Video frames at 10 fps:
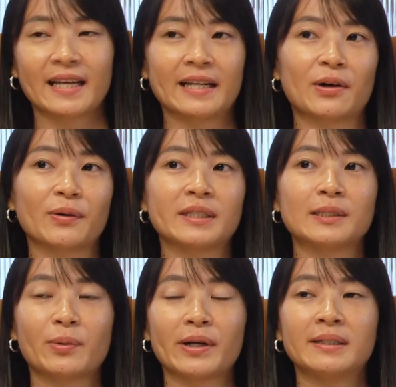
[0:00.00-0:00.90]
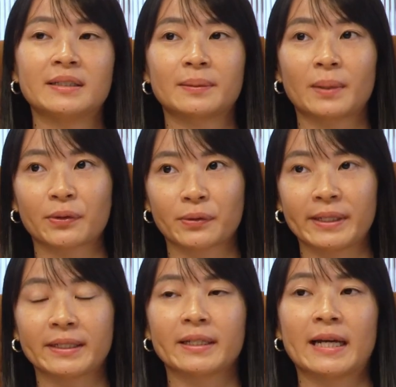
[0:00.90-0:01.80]
And then all this brand is about
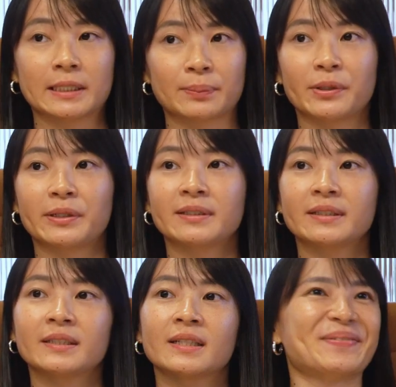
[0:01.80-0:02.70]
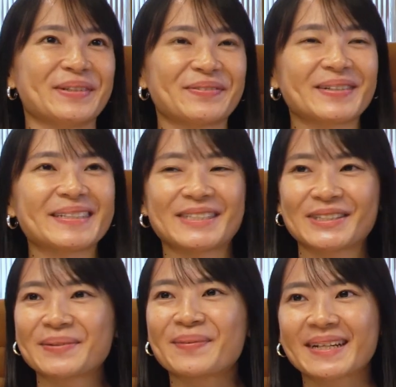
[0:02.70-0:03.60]
creating experience. With
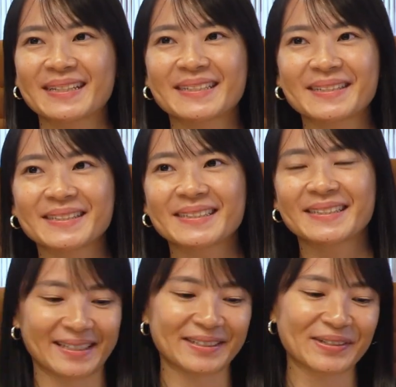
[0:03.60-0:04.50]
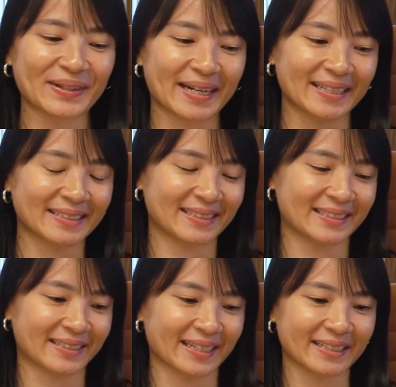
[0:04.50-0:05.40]
digital marketers, you guys,
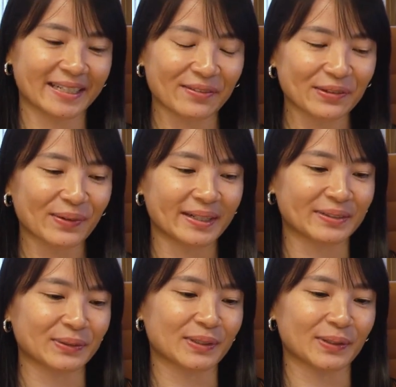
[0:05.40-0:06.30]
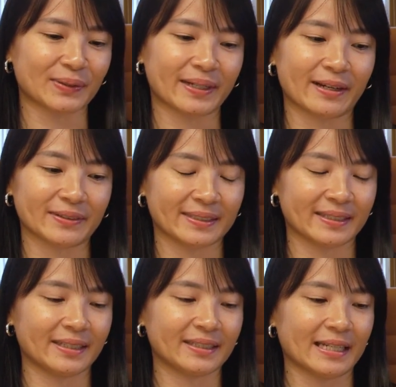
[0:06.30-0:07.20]
I think everyone also has
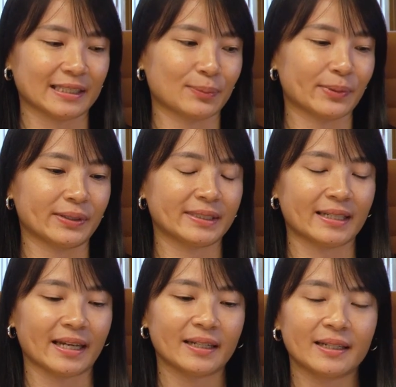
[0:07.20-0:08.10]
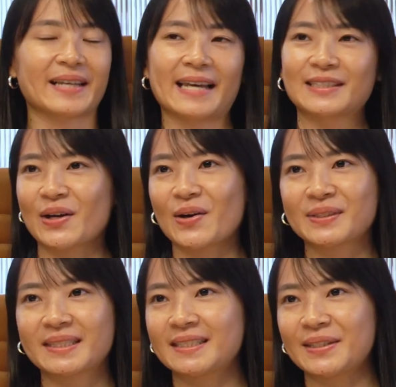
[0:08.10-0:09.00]
this experience that as
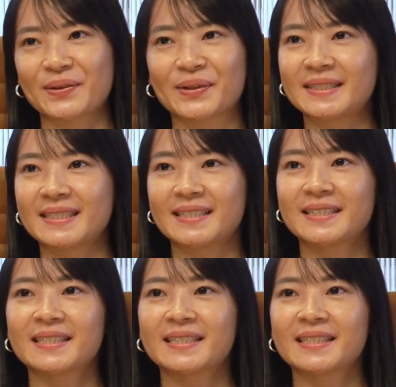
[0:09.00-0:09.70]
cost is increasing.